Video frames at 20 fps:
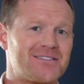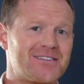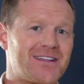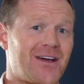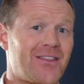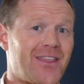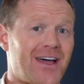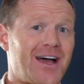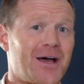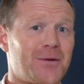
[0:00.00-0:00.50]

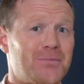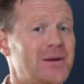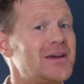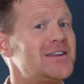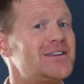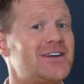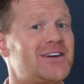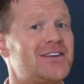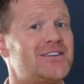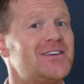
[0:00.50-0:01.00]
Now that
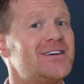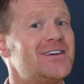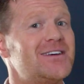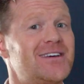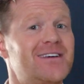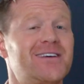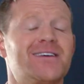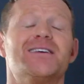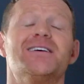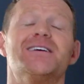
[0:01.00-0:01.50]
opinion
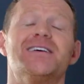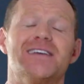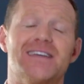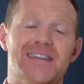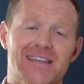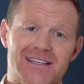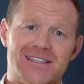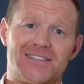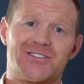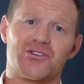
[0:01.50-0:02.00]

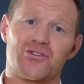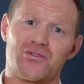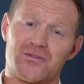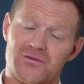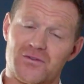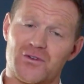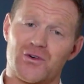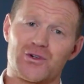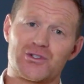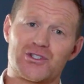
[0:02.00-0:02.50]
is
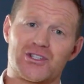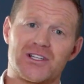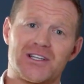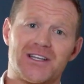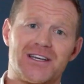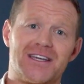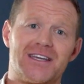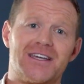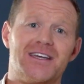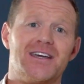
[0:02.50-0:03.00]

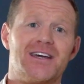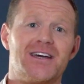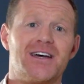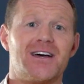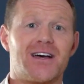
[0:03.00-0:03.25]
unfortunately